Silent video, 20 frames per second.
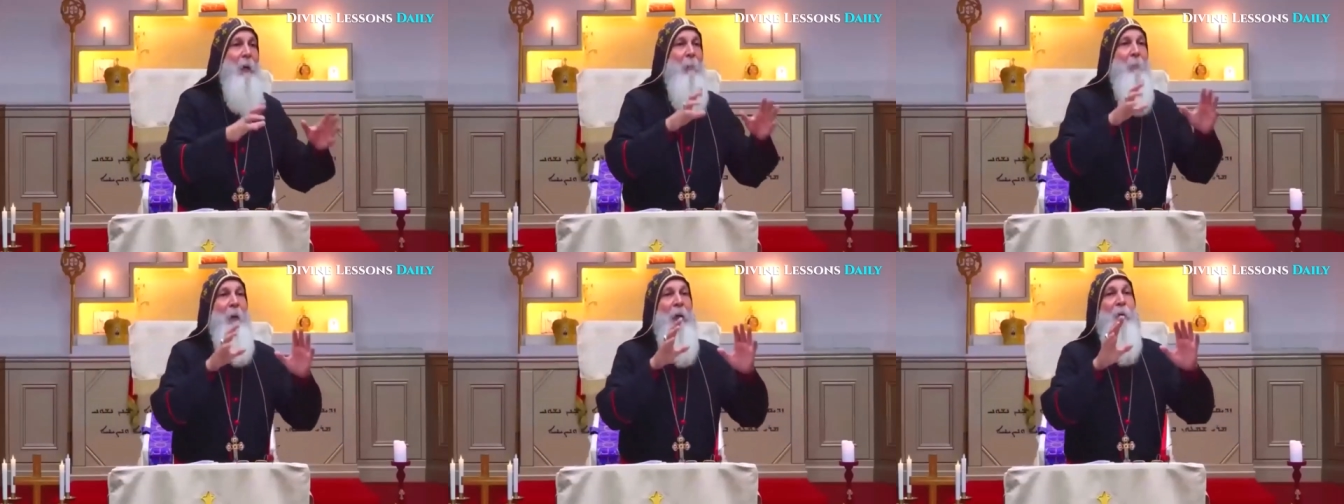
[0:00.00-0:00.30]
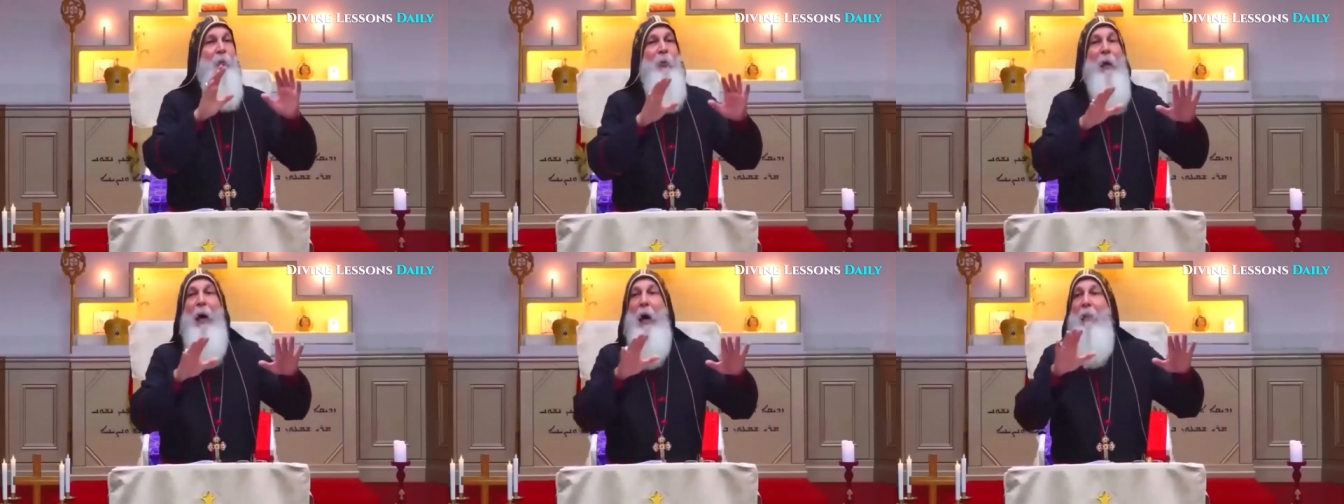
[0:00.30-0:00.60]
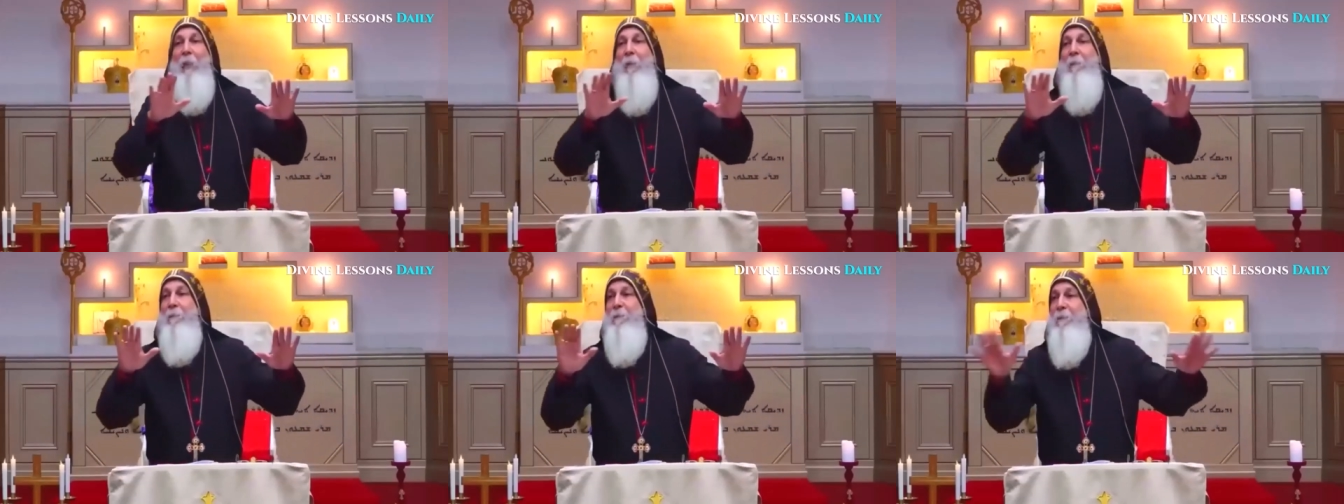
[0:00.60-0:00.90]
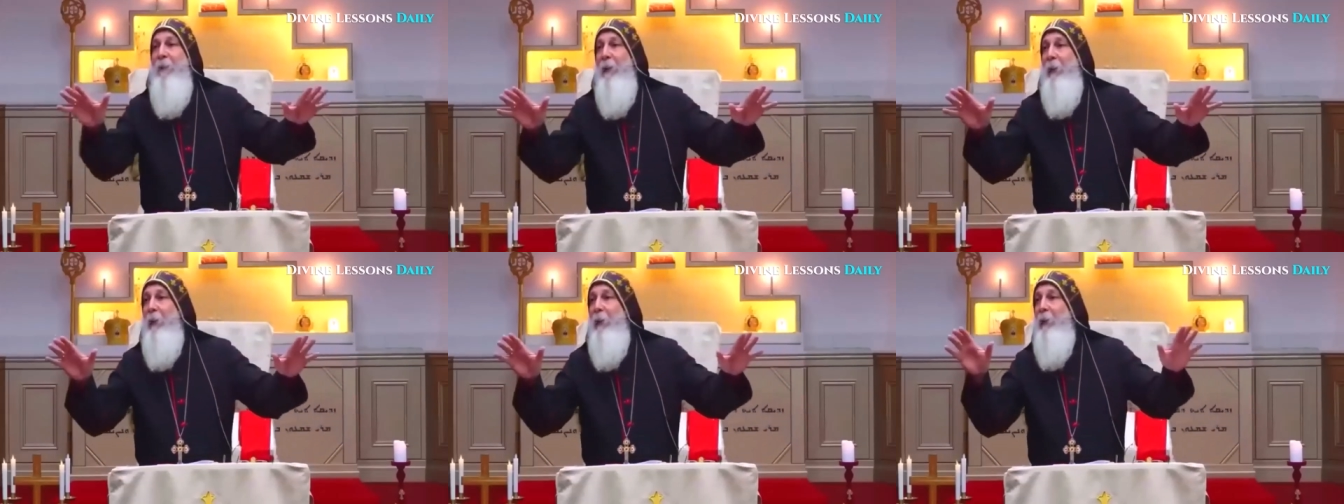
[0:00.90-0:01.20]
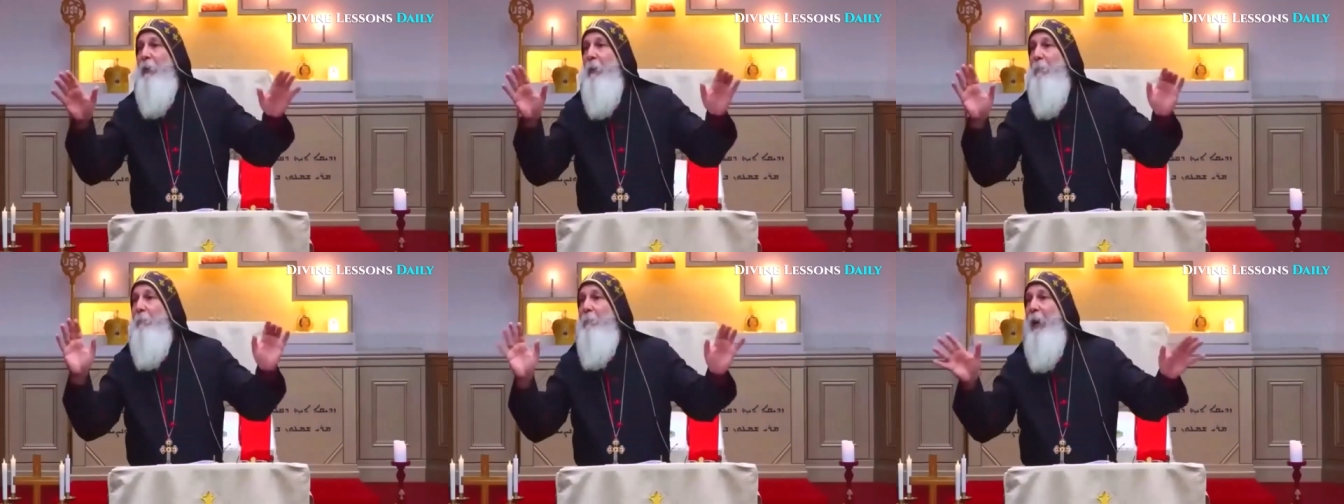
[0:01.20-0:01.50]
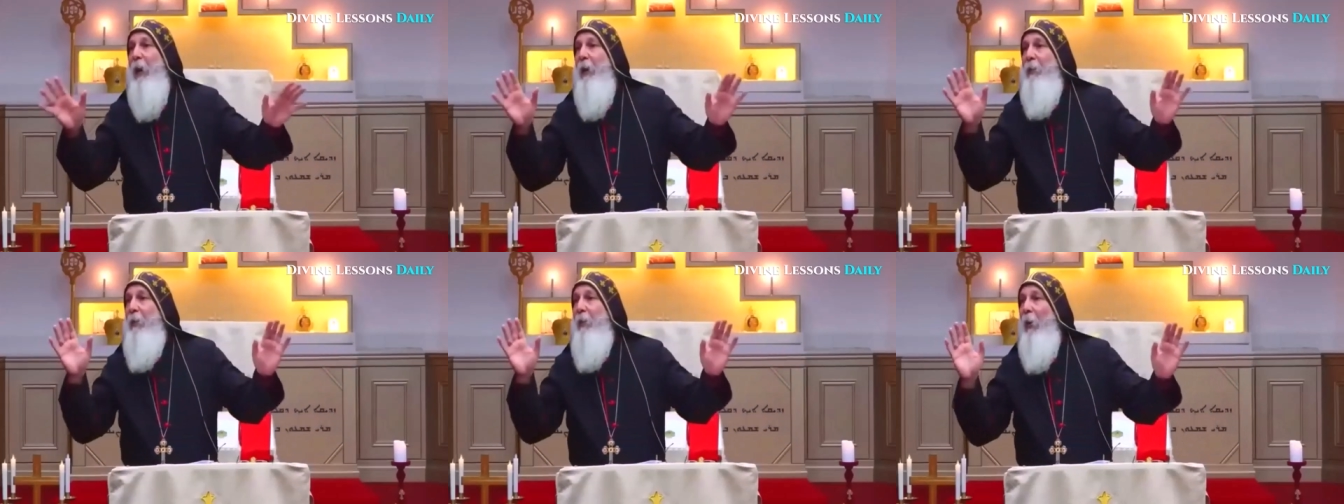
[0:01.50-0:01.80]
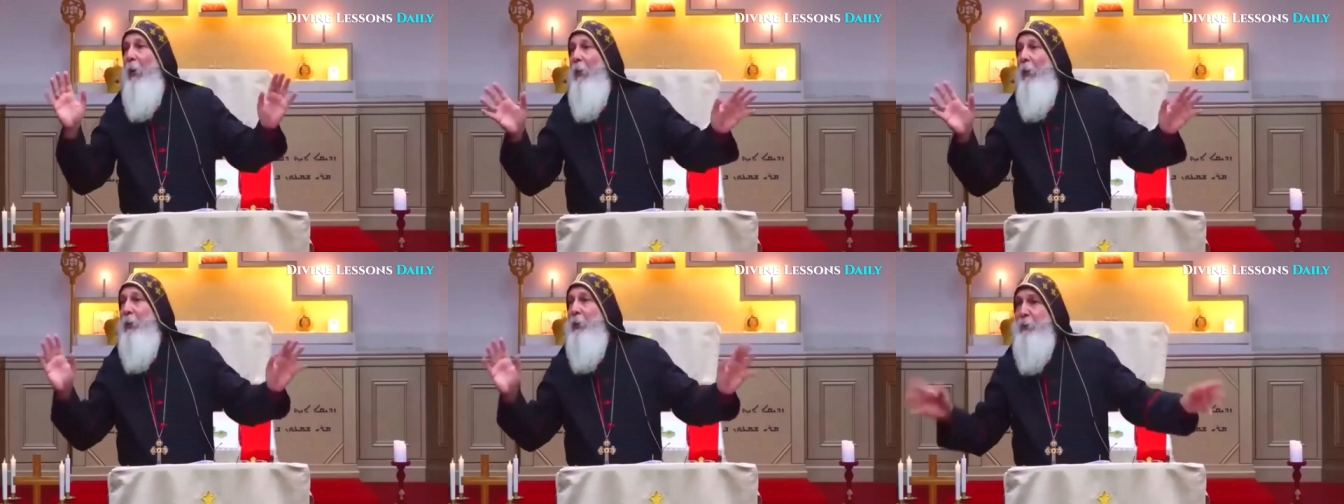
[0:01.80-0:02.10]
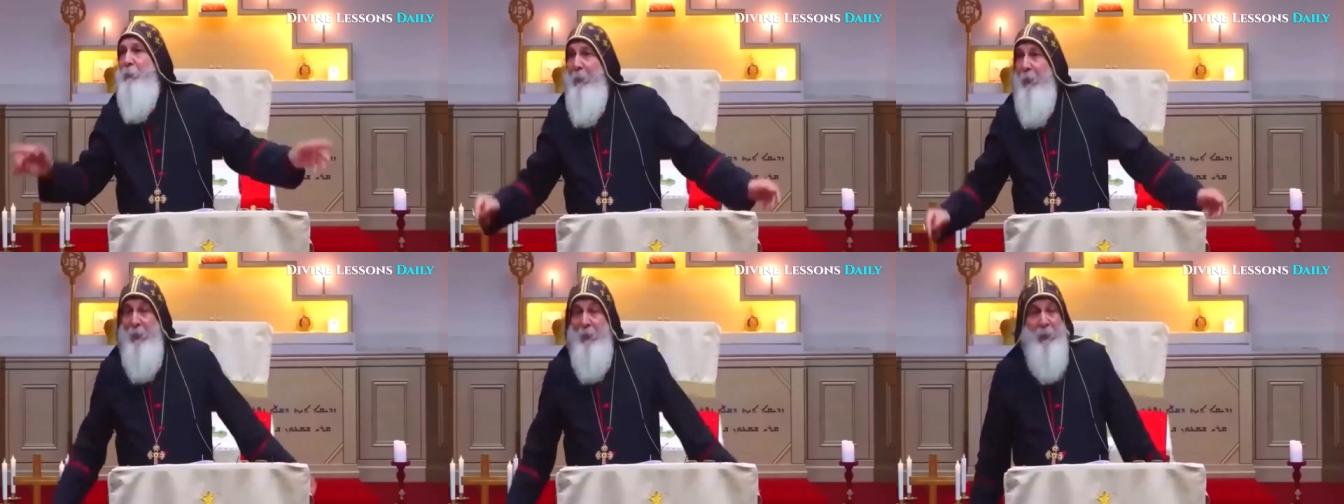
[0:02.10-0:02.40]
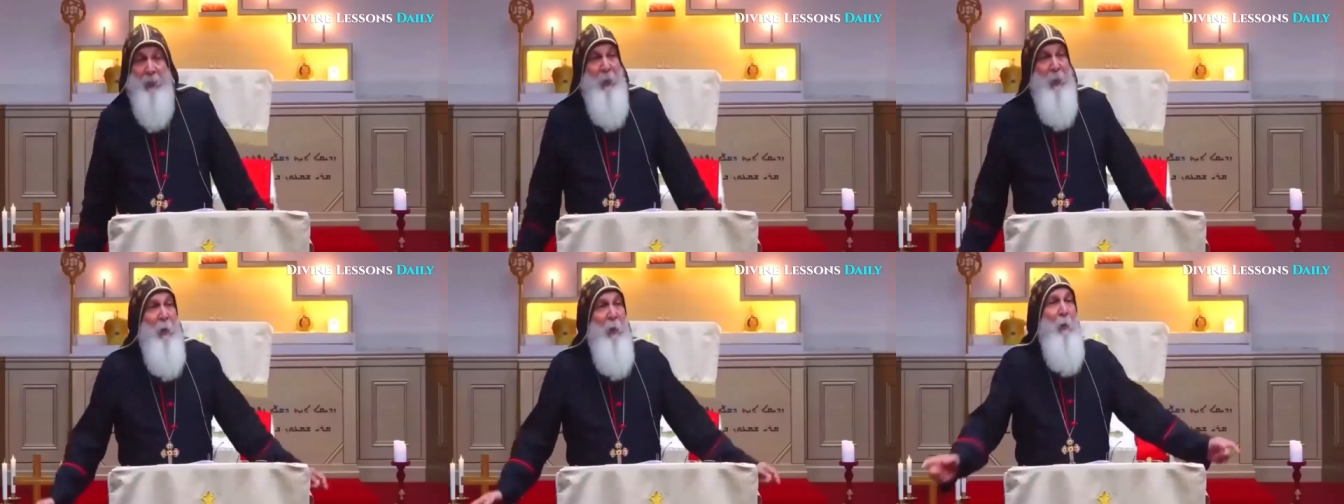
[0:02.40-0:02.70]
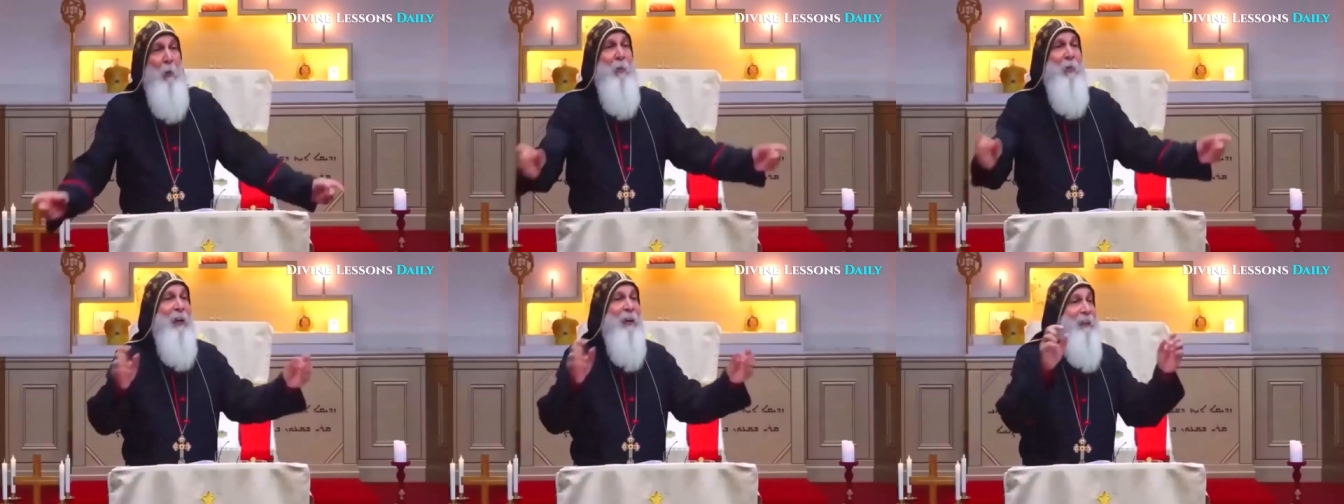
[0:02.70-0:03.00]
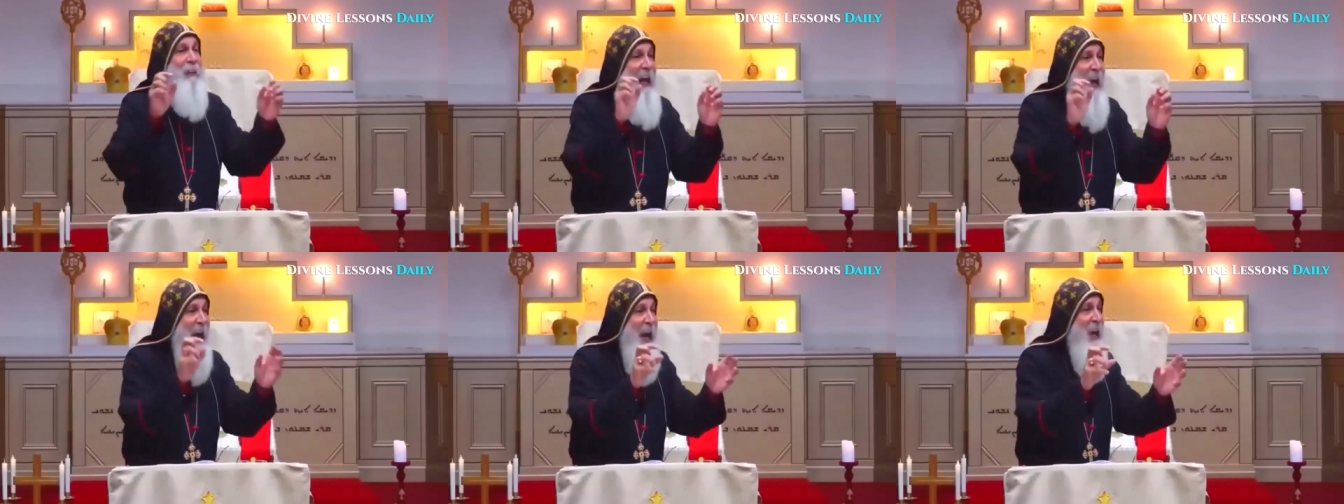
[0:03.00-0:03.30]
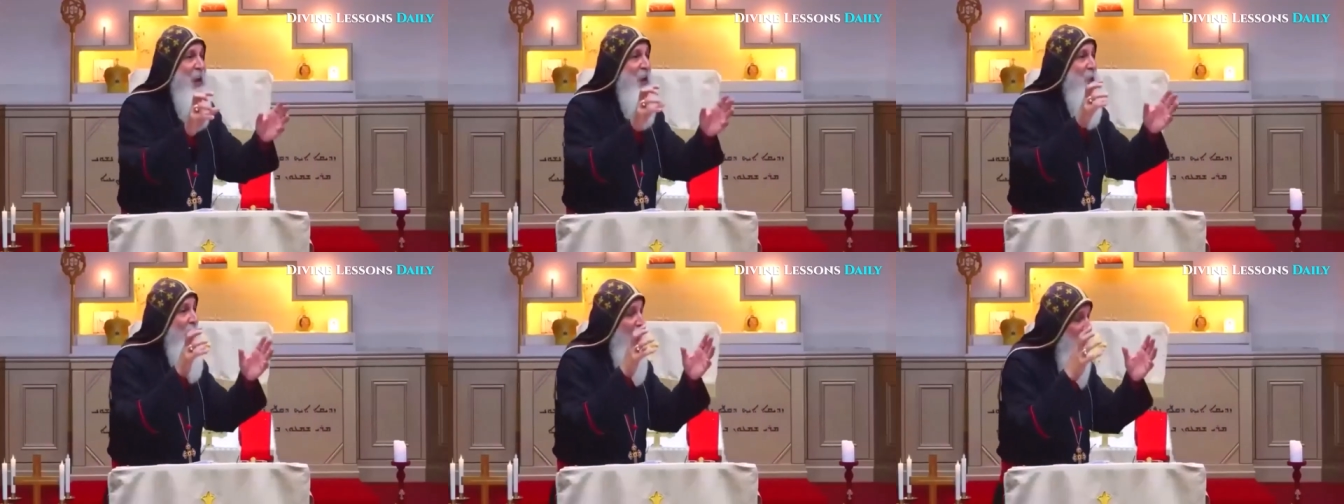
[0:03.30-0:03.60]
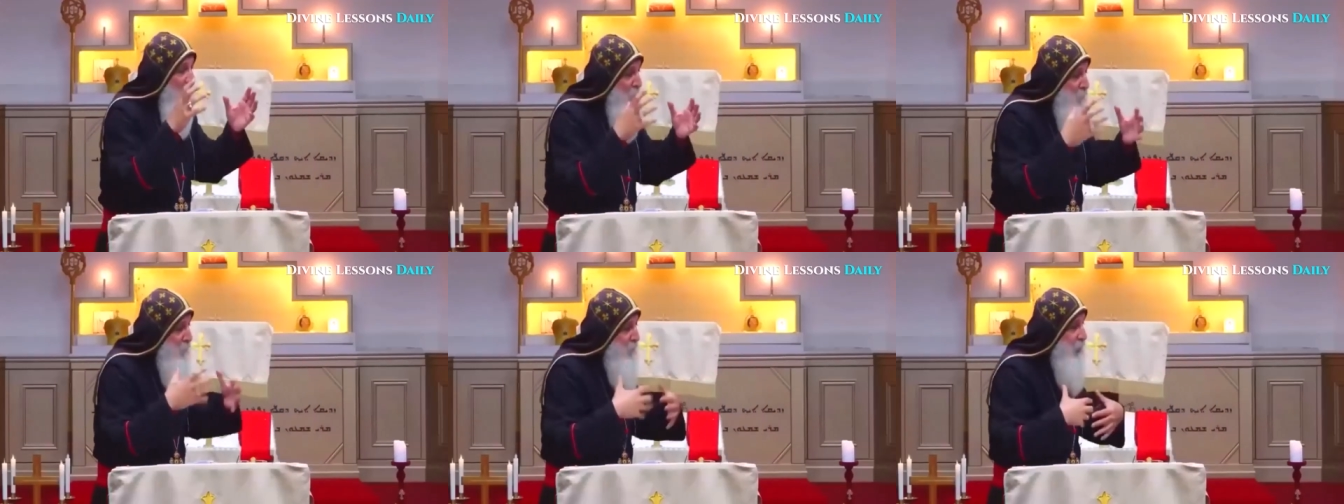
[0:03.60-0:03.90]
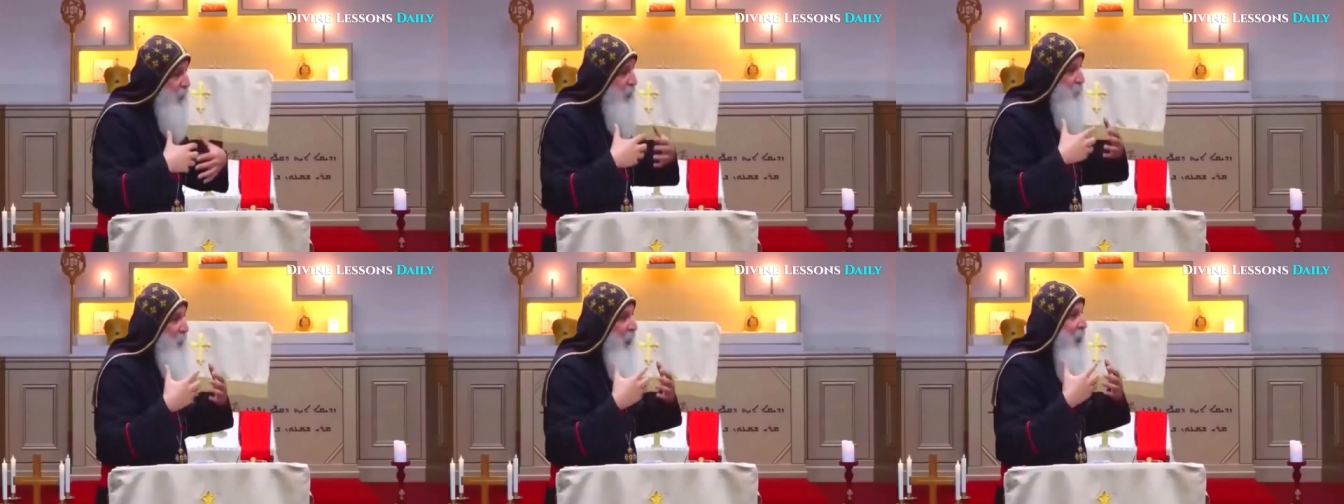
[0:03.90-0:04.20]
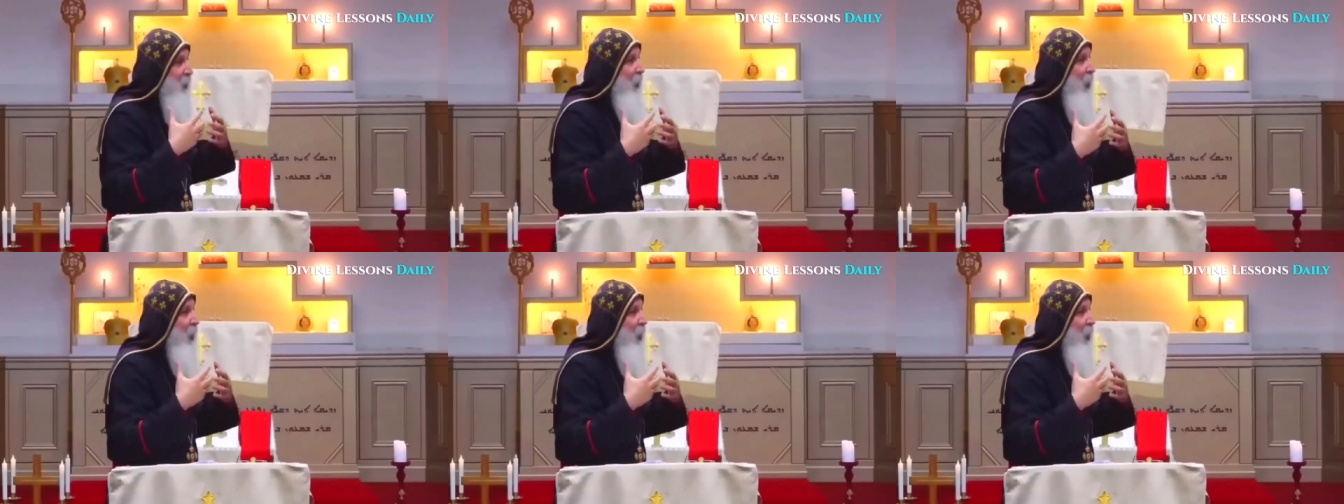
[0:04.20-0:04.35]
but rather filled by the Holy Spirit? The day you are filled by